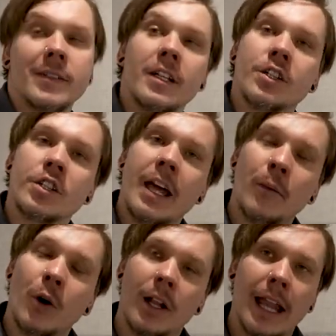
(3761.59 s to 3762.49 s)
position
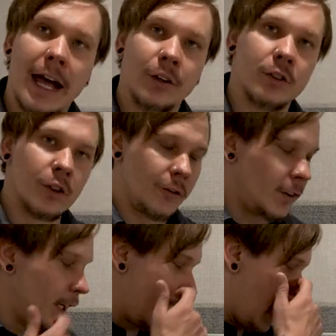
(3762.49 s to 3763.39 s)
that will allow you to
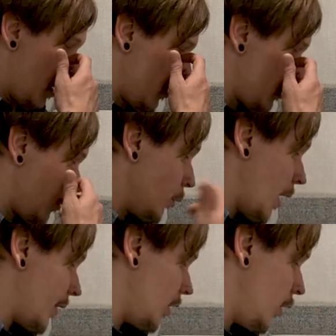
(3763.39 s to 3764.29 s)
feed air
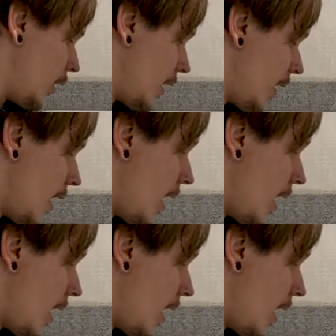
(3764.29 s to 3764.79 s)
throughout the unit.